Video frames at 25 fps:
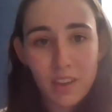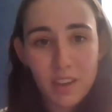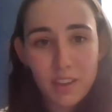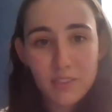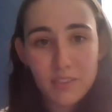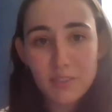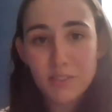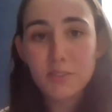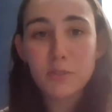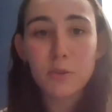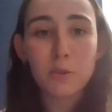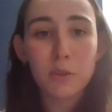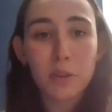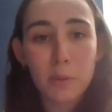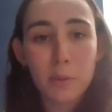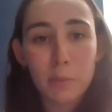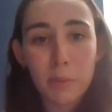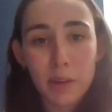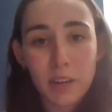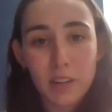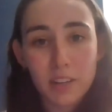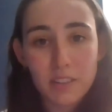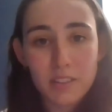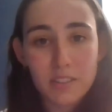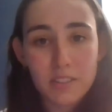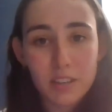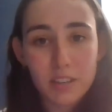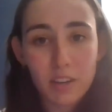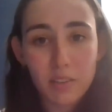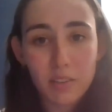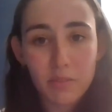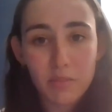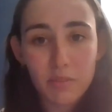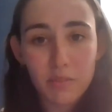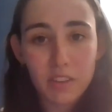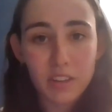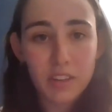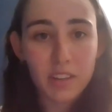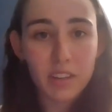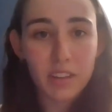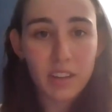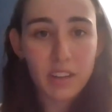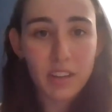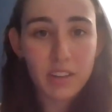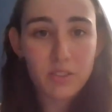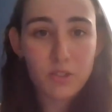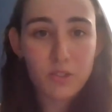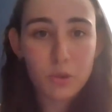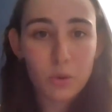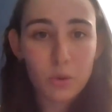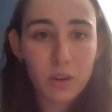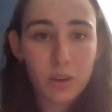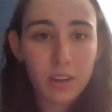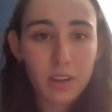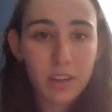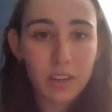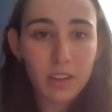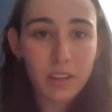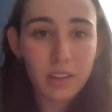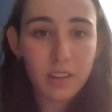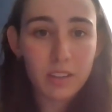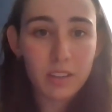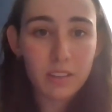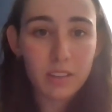just don't compare yourself and enjoy